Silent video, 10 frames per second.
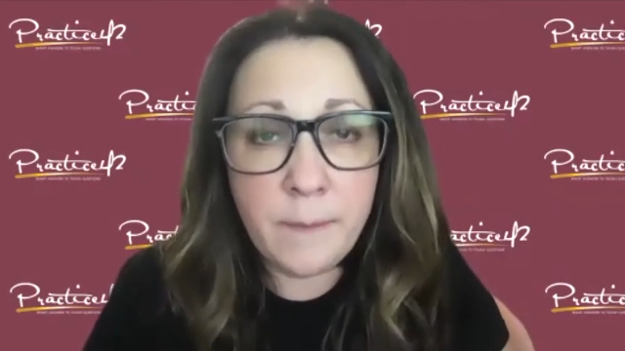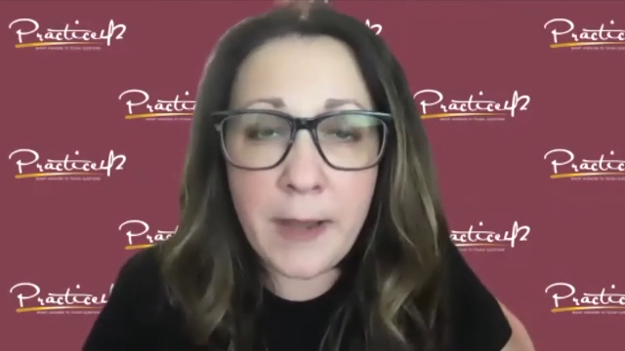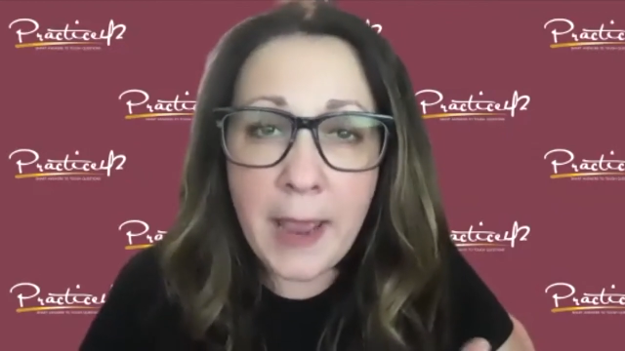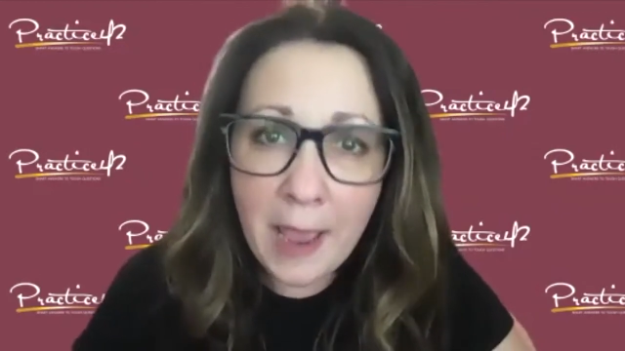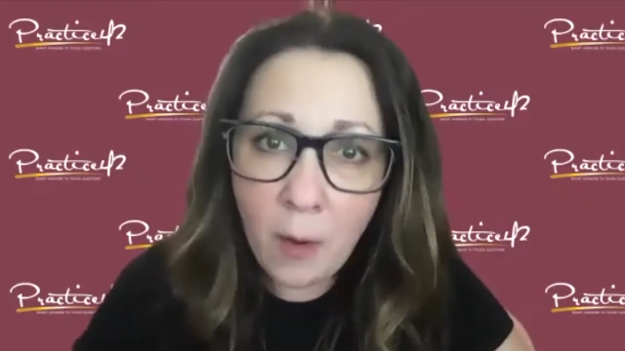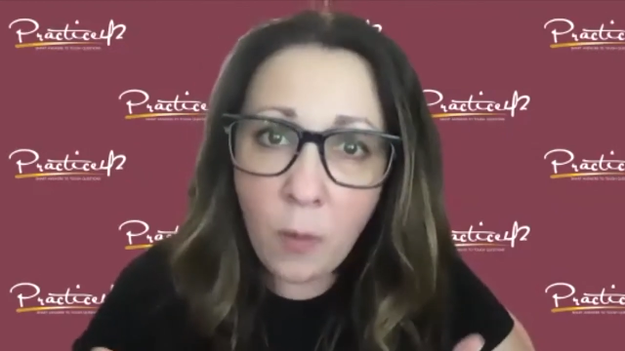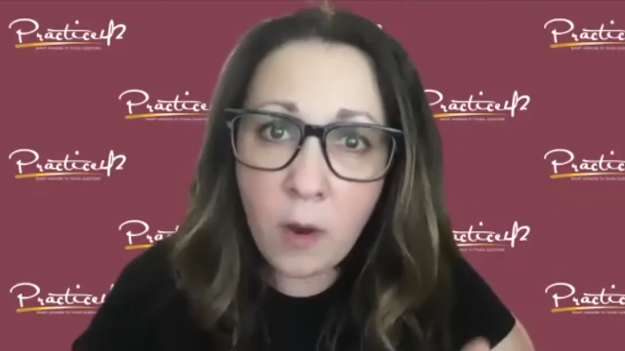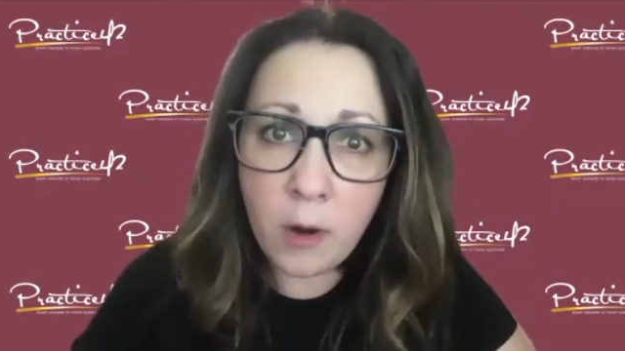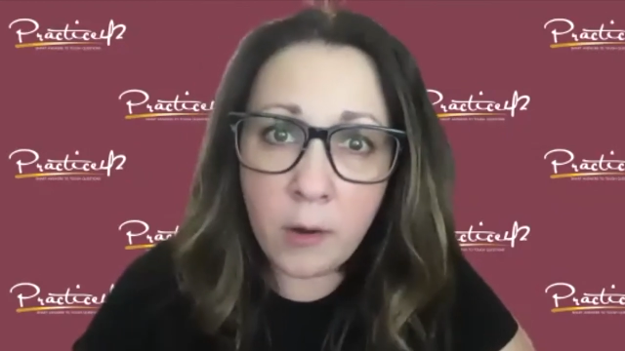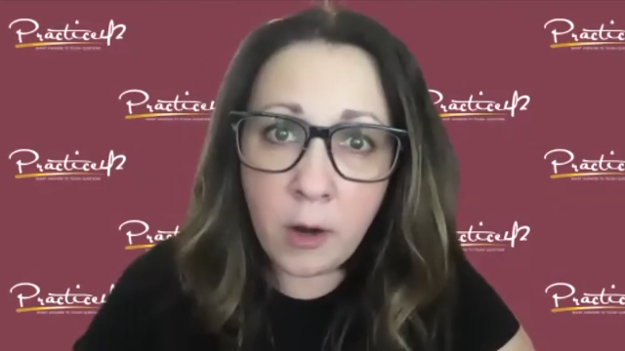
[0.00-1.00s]
but how
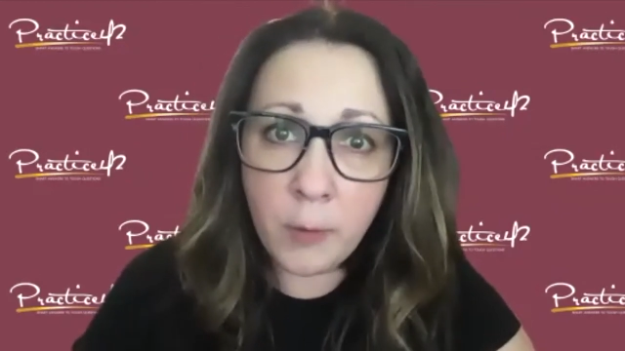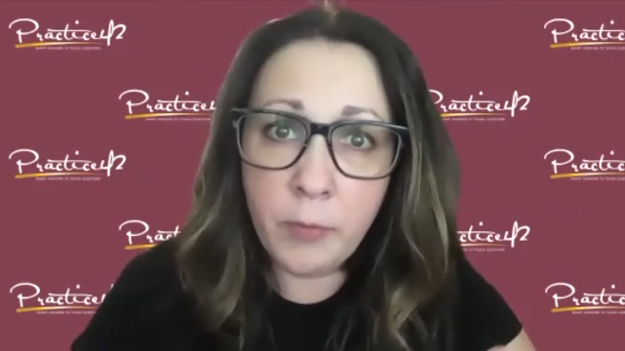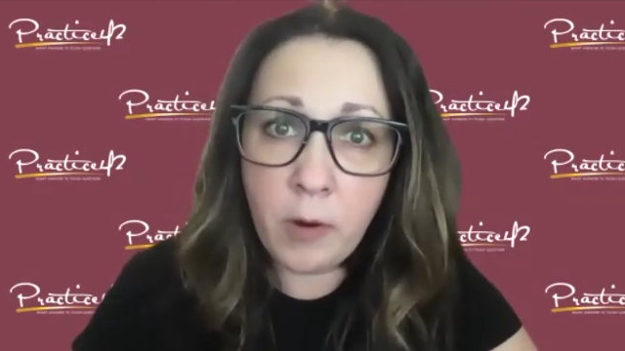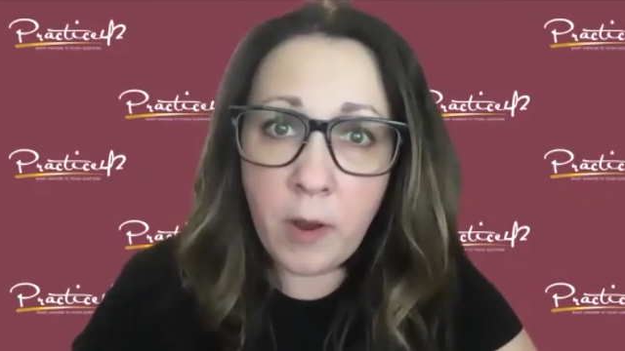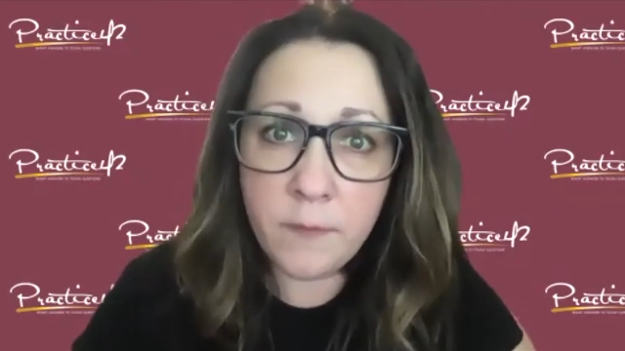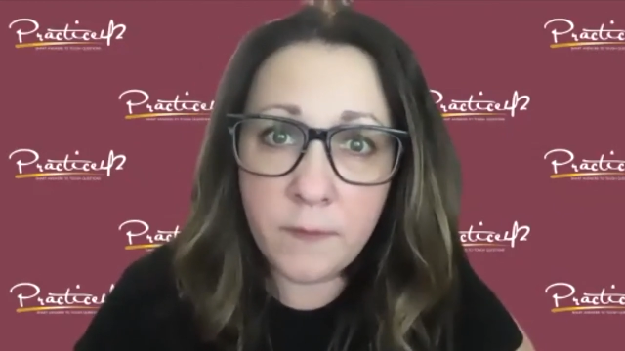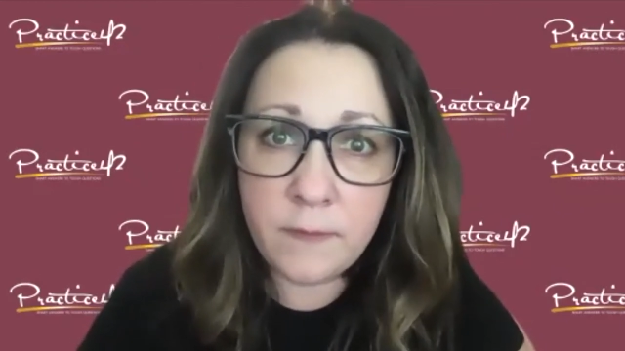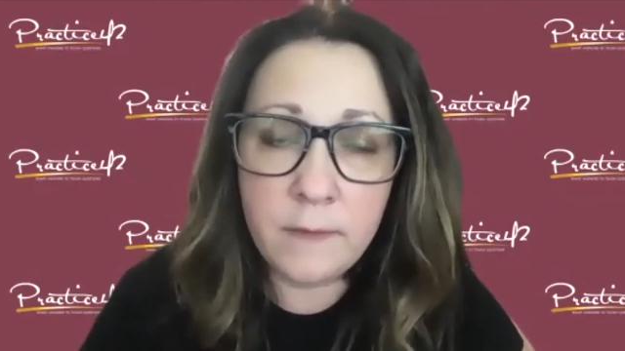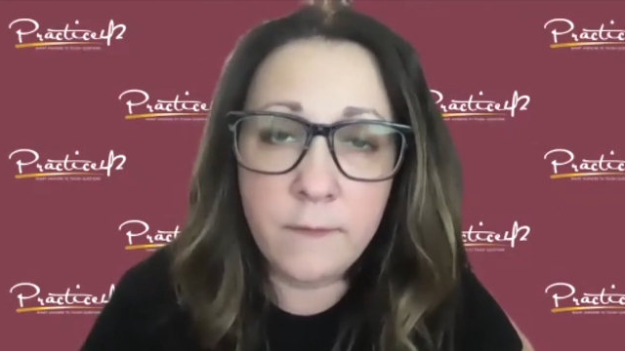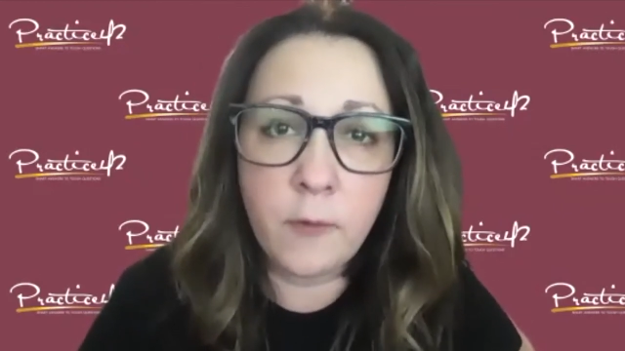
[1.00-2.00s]
are our
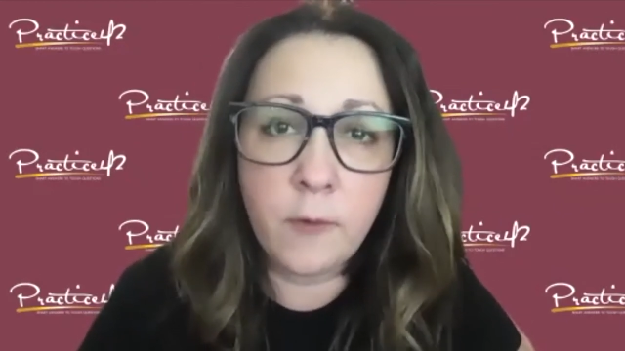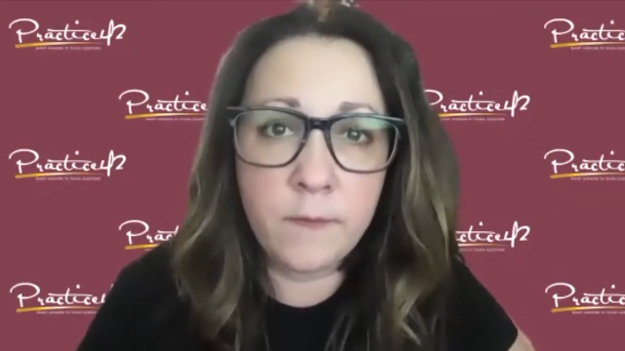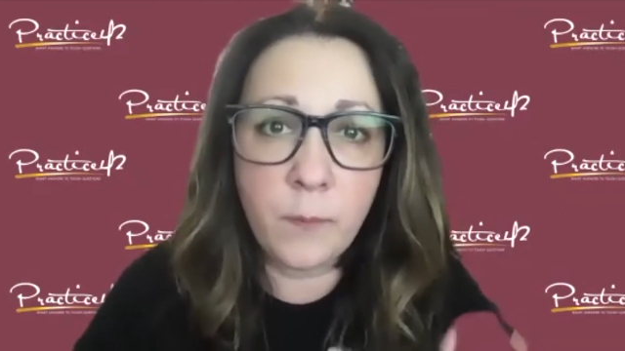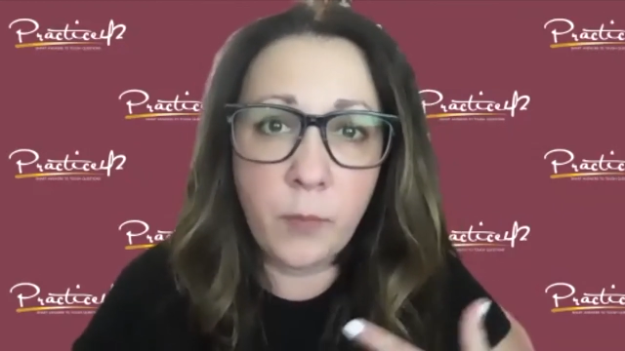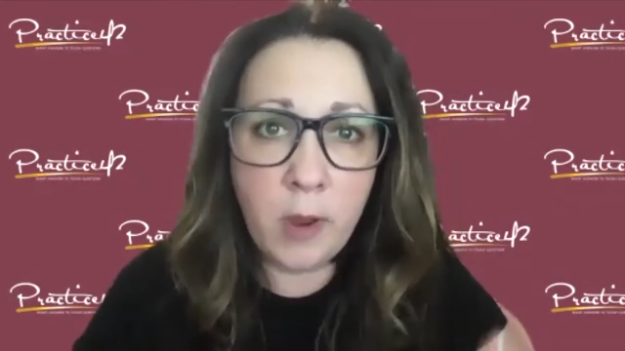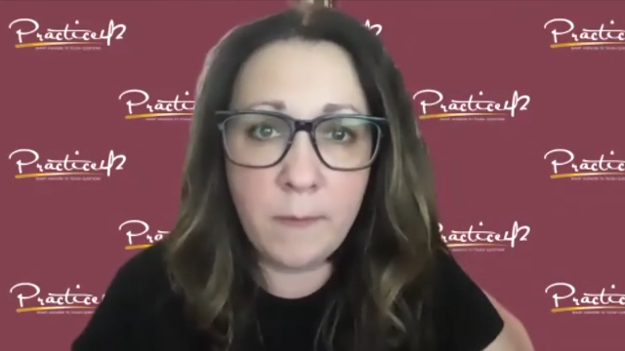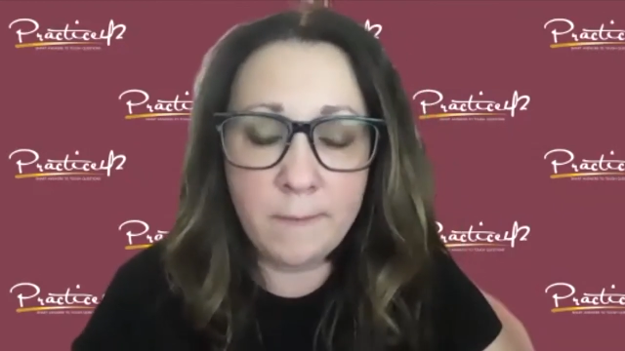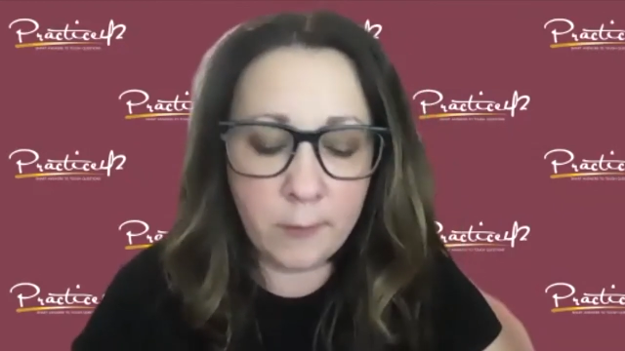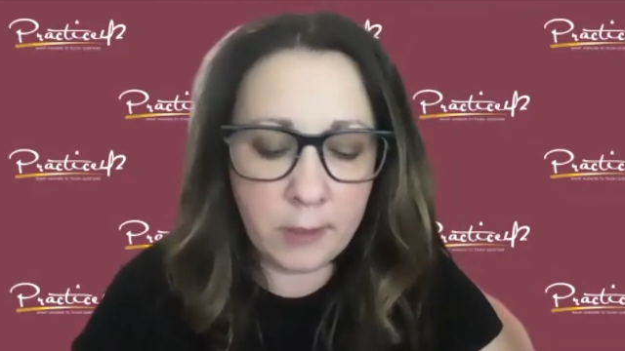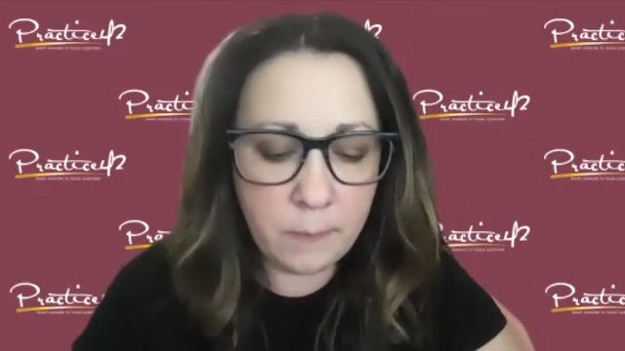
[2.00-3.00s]
processes for this appointment,
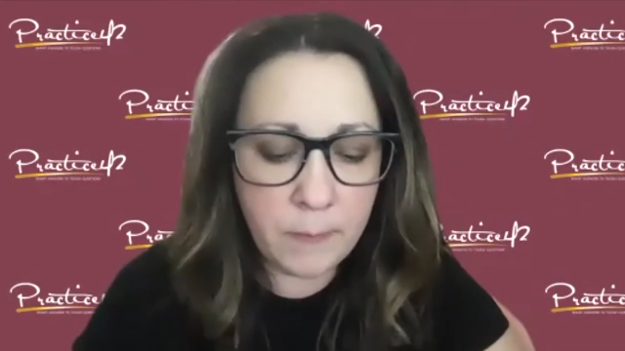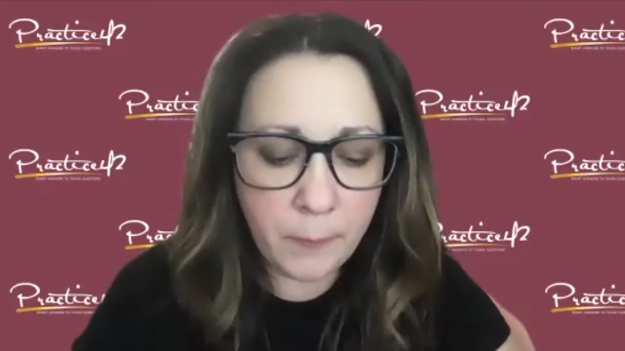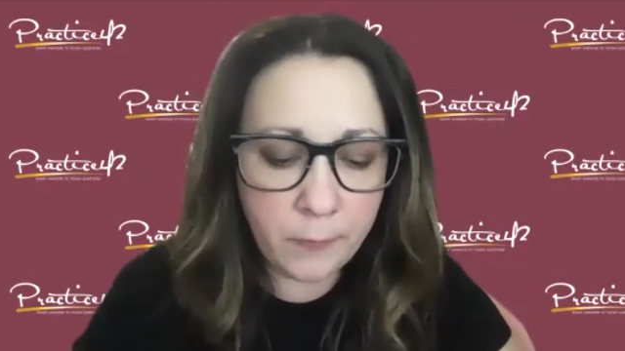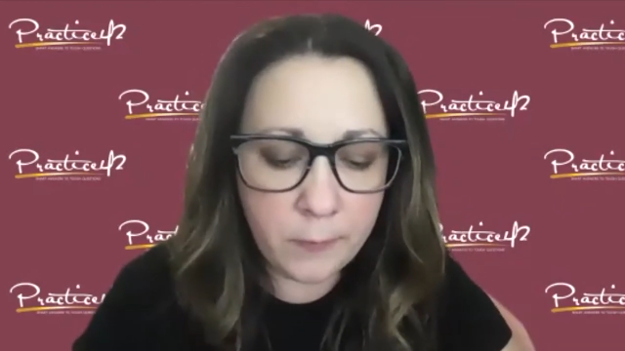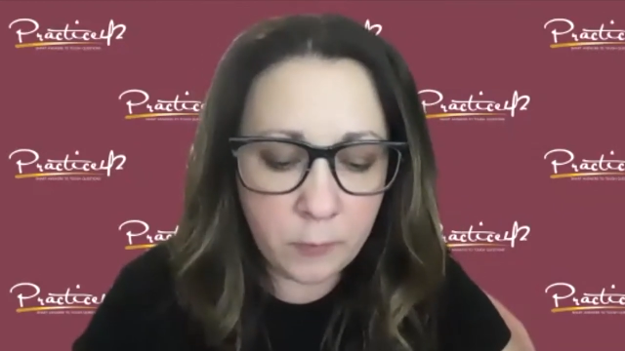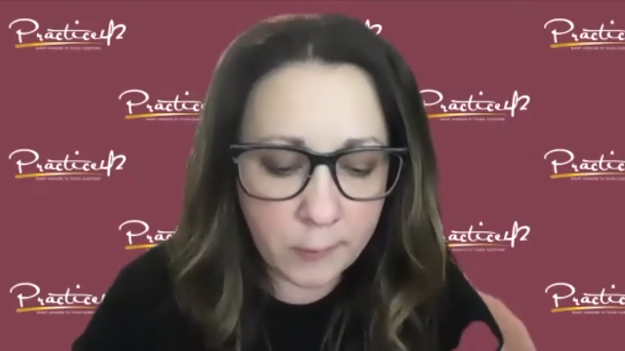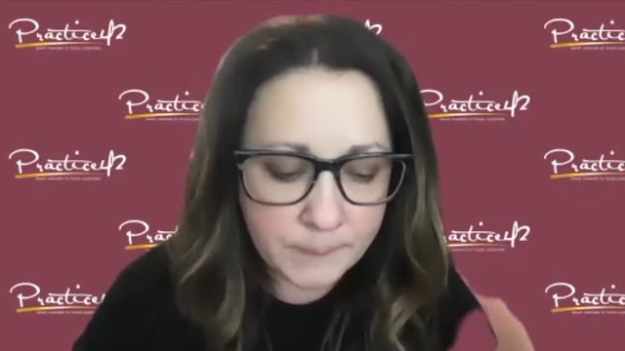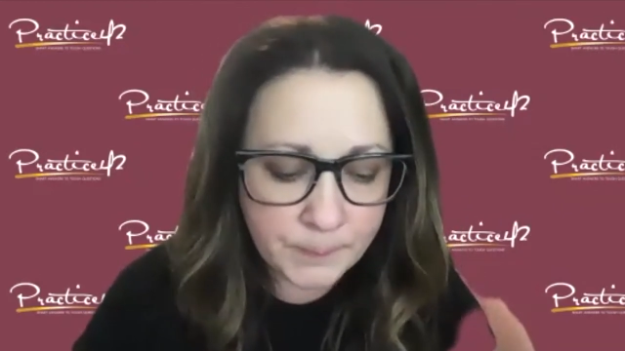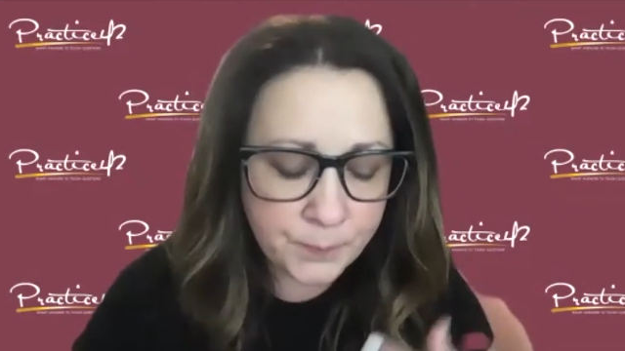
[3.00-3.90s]
for getting people in the door